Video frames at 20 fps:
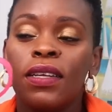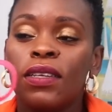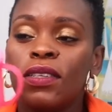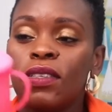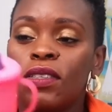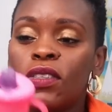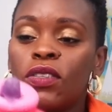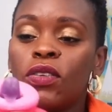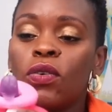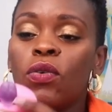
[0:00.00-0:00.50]

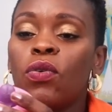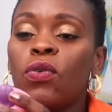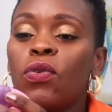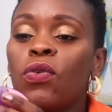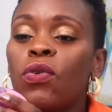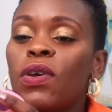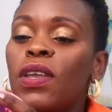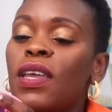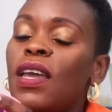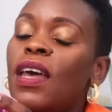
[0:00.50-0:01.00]

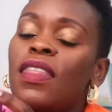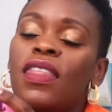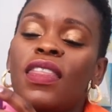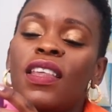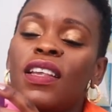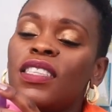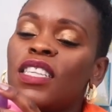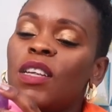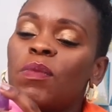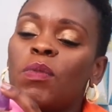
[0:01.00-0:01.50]
So, yeah,
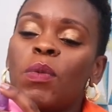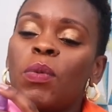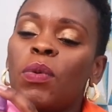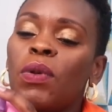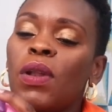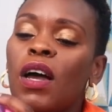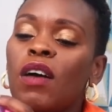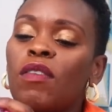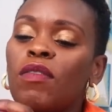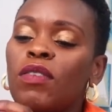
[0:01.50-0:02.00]
things that people
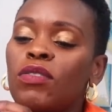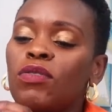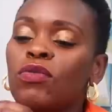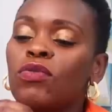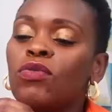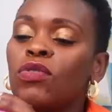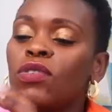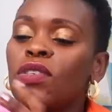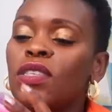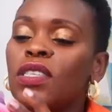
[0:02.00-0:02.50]
have
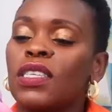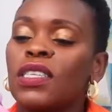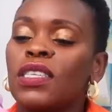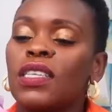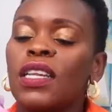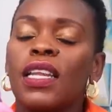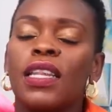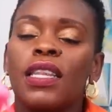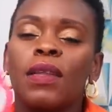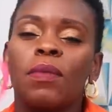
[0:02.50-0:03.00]
outgrown, just
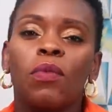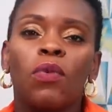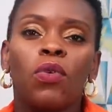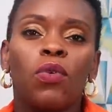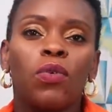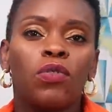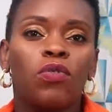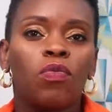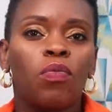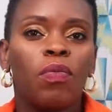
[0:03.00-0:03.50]
let them
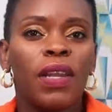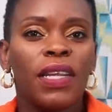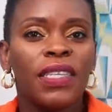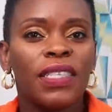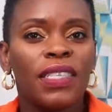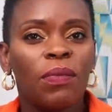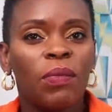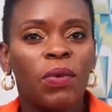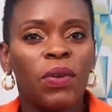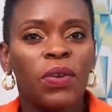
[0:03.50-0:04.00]
go to bless
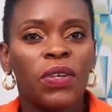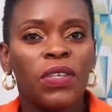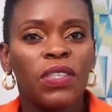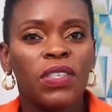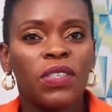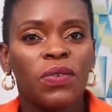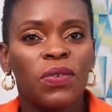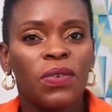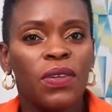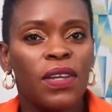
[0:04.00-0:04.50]
someone
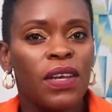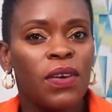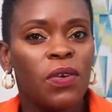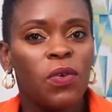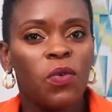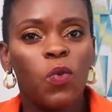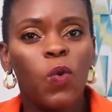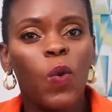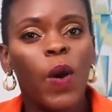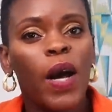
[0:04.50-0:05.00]
else
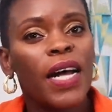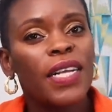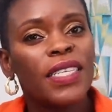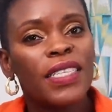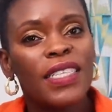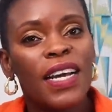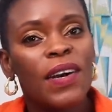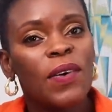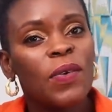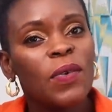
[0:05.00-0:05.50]
who has
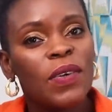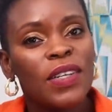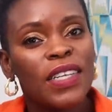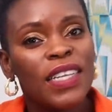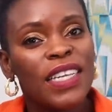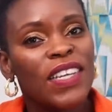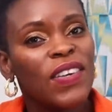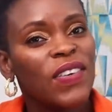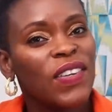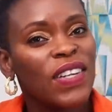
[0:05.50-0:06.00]
their own
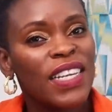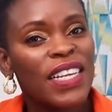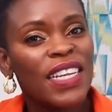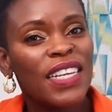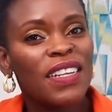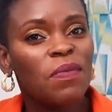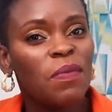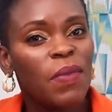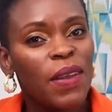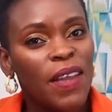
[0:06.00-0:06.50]
cute
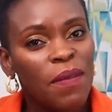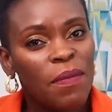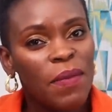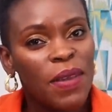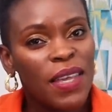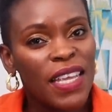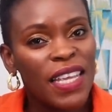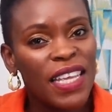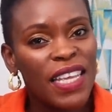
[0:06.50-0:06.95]
little baby.